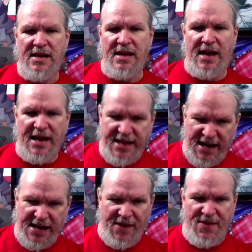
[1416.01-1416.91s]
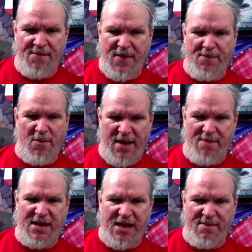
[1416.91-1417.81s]
I get it that people may
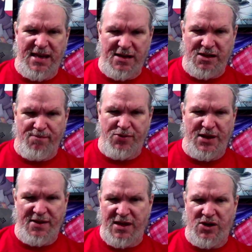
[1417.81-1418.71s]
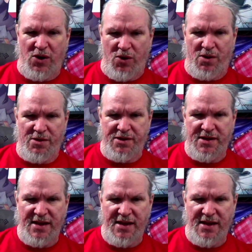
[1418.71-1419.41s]
be coming in completely cold